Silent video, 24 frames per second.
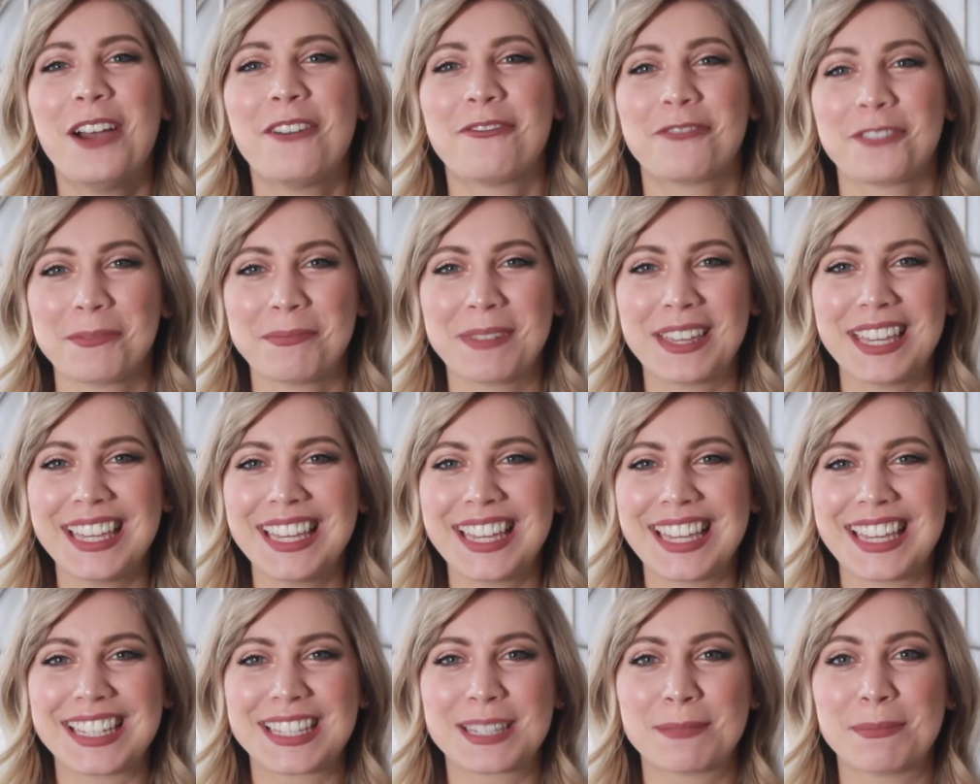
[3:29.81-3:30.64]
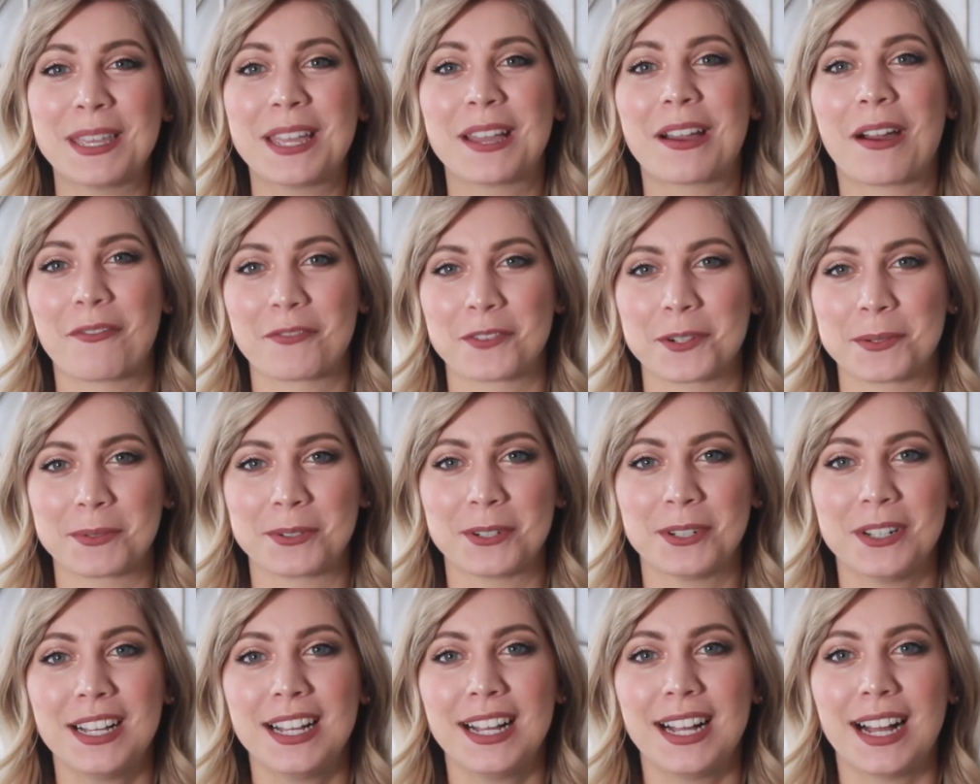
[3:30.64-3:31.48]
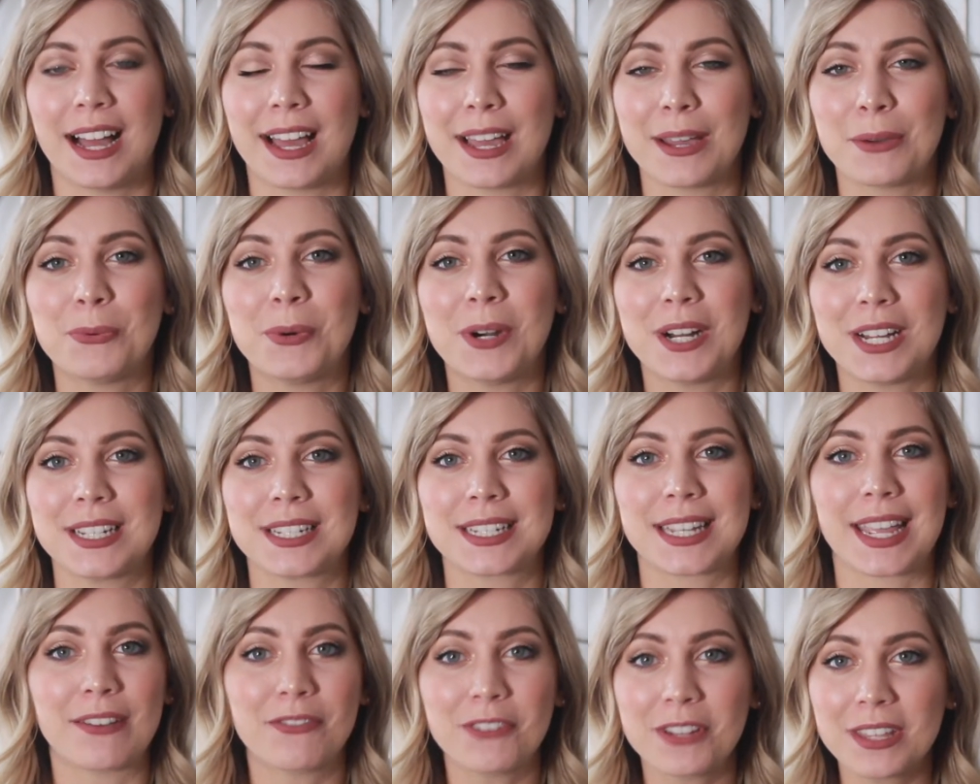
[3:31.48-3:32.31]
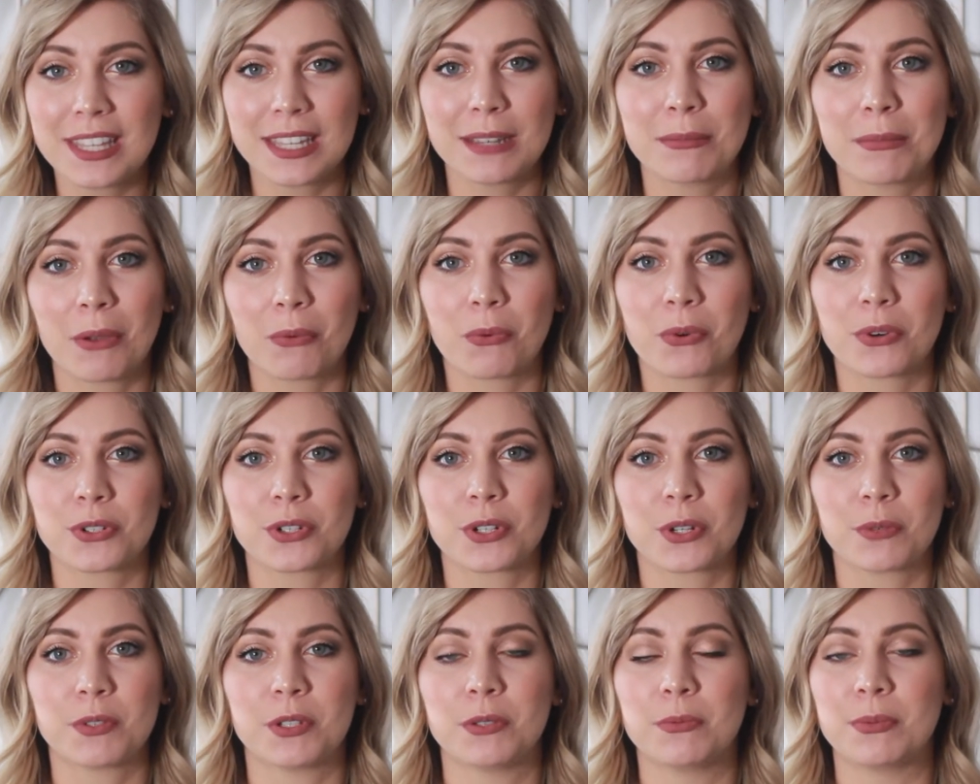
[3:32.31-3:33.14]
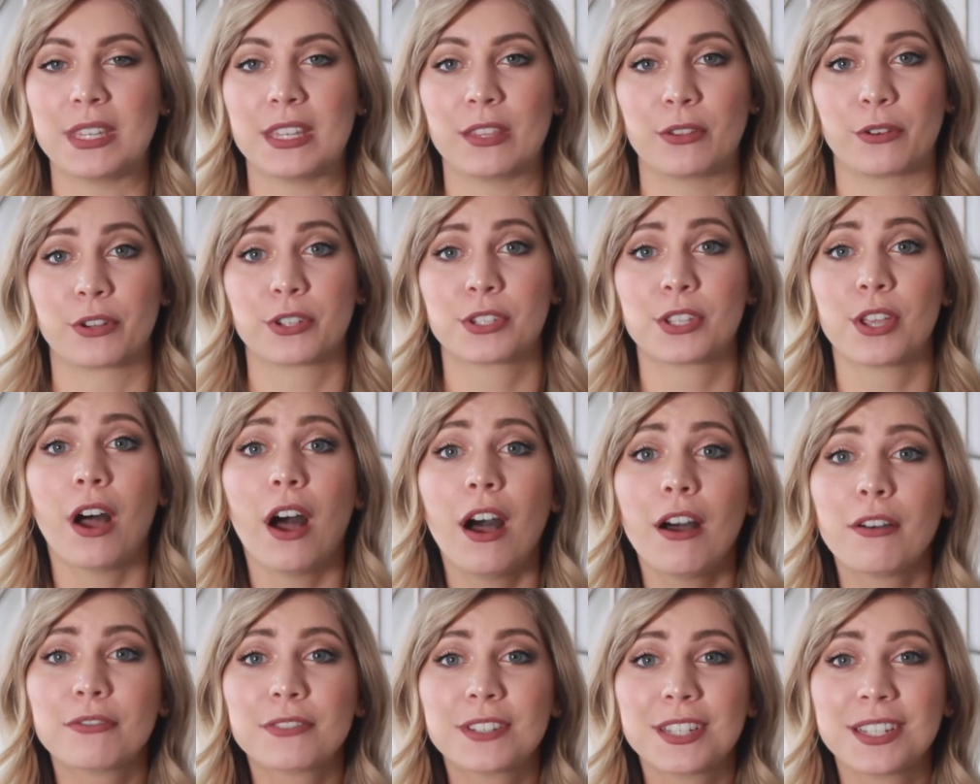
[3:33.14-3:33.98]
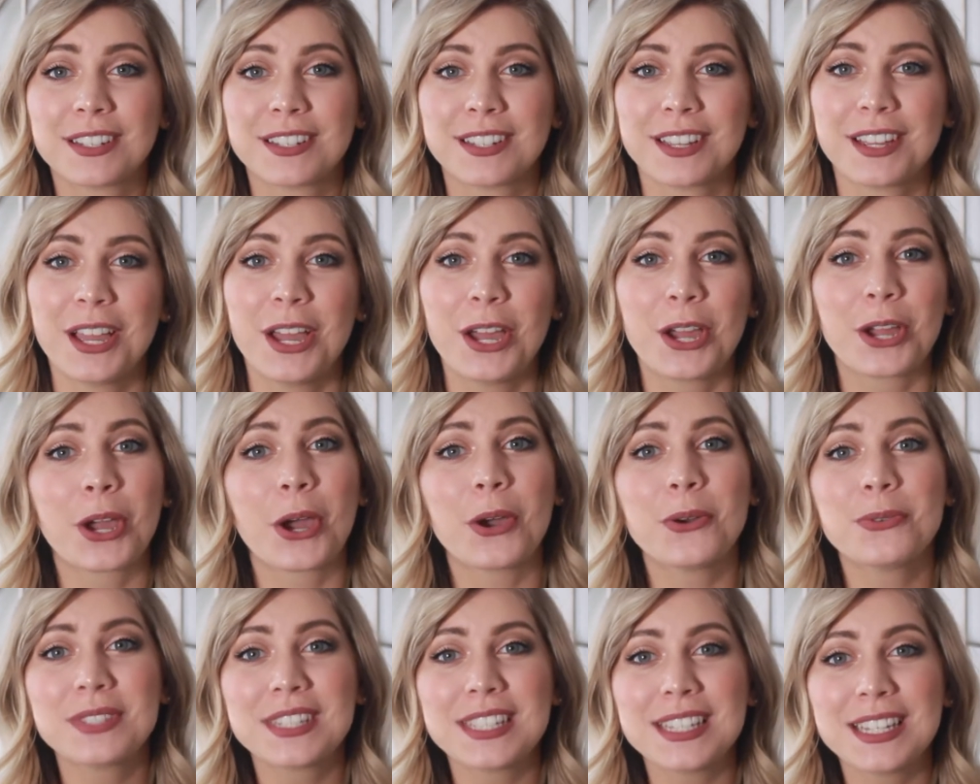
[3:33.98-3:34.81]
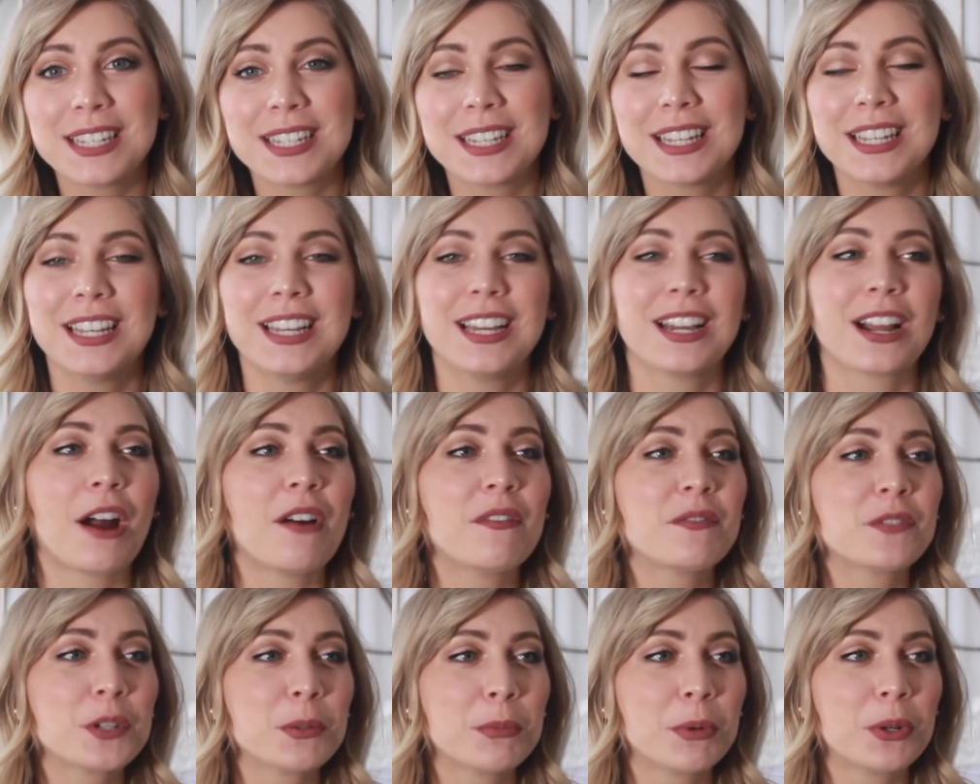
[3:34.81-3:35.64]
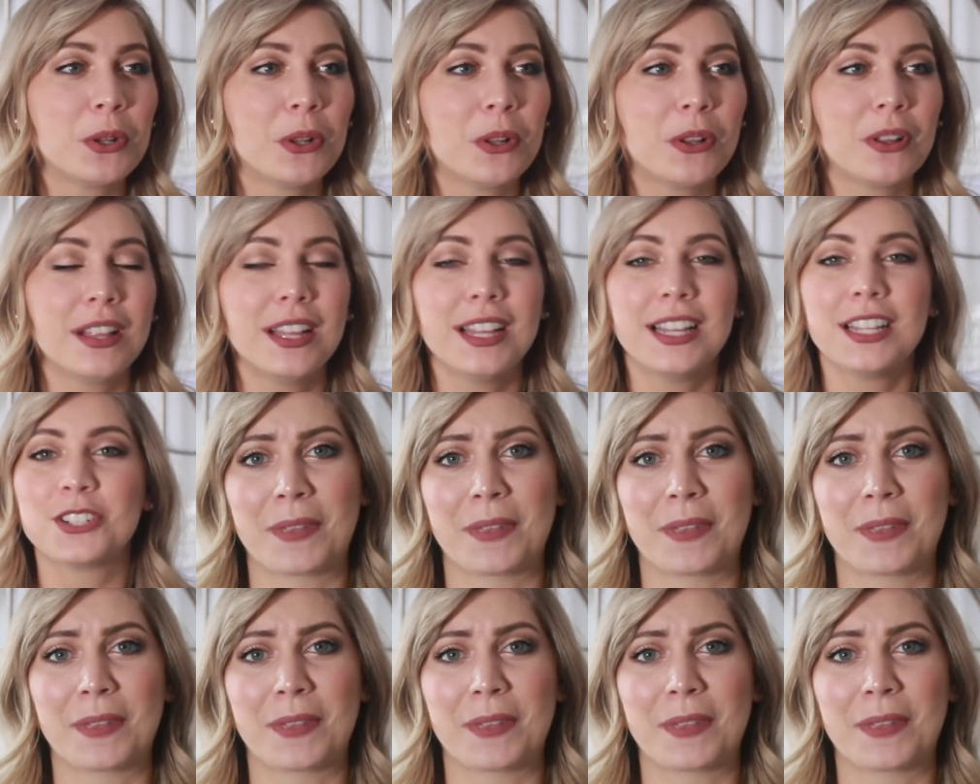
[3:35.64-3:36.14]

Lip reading: For me, it's being comfortable. I want everything in my wardrobe to be either soft, cozy, comfortable.